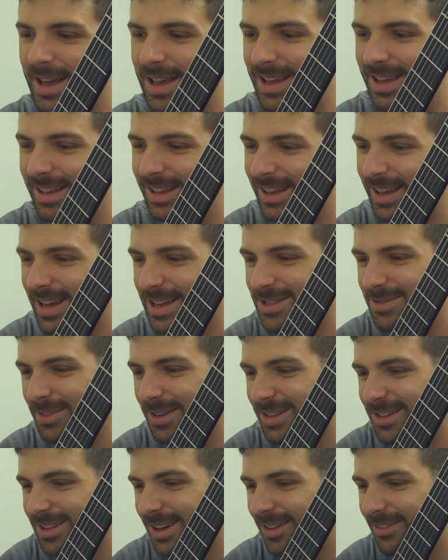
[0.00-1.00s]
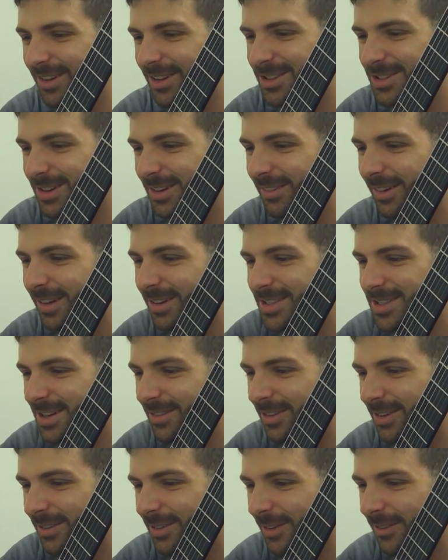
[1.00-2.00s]
You guys want to talk about tremolo?
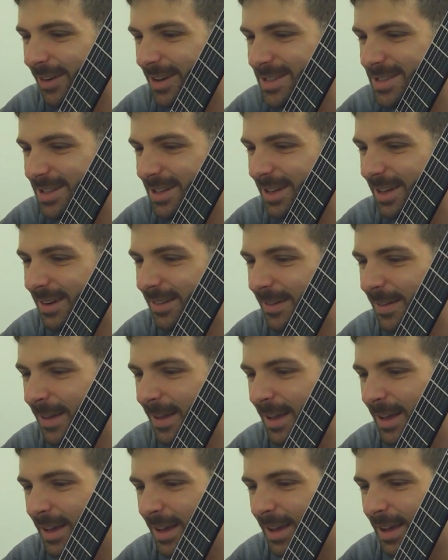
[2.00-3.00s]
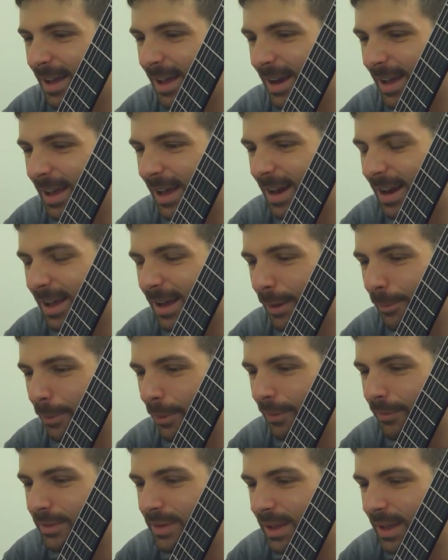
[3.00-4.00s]
Someone requested it. And I got a couple
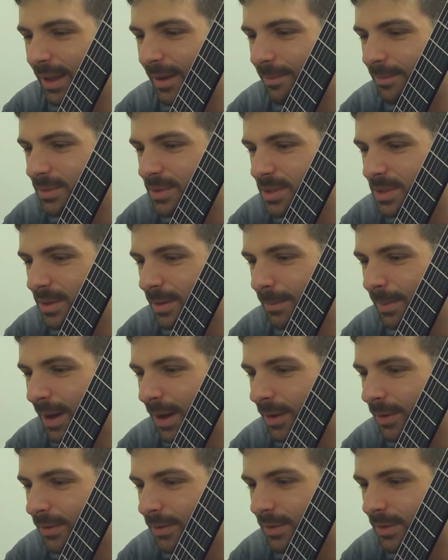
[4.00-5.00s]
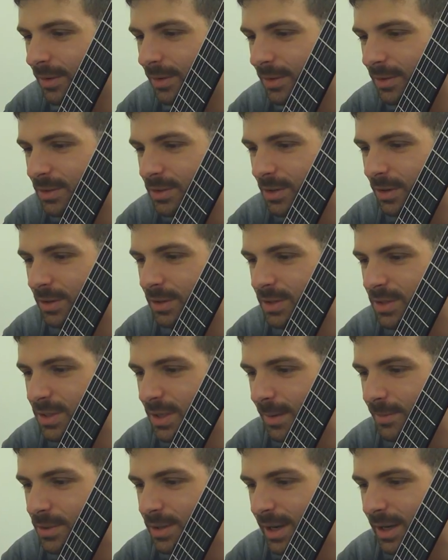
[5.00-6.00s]
of DMs about certain
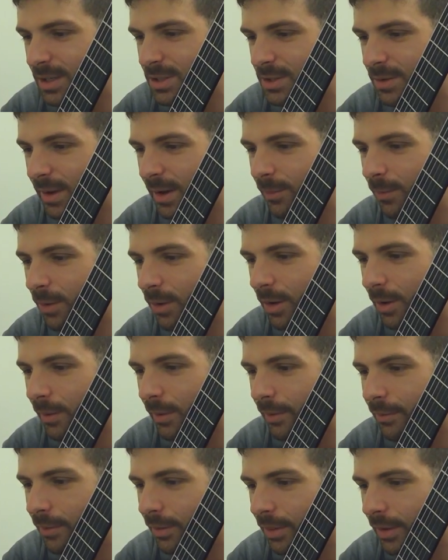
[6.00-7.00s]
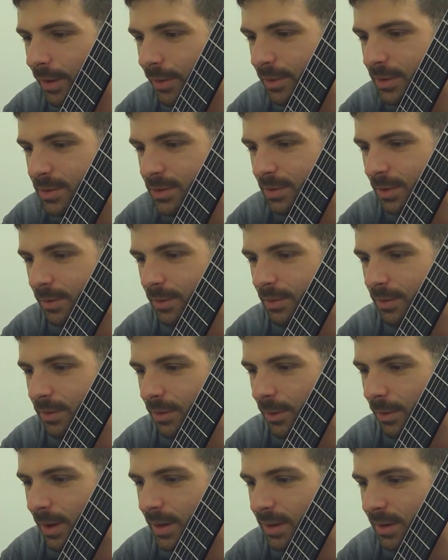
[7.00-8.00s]
subjects, so I will go over those soon
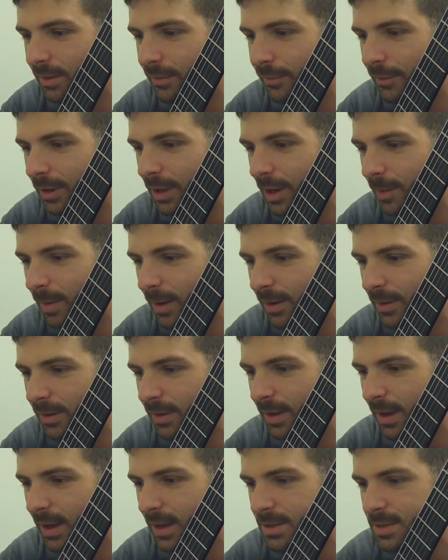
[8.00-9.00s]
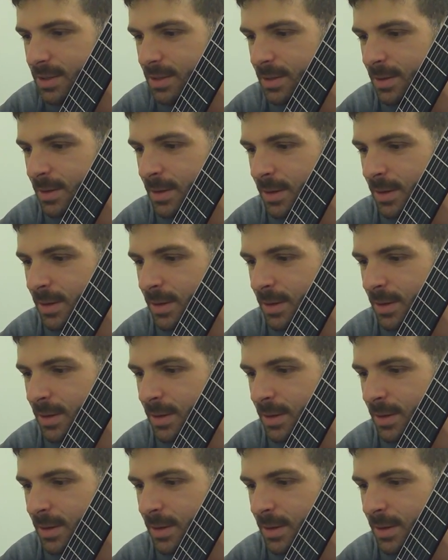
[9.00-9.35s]
too. I didn't forget about you guys.